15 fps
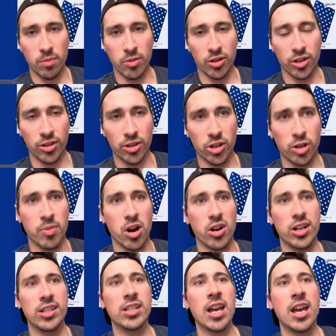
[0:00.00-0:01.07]
or their third
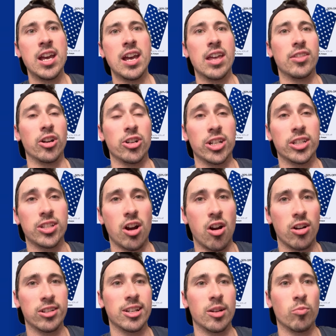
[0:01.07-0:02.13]
parties. There just are some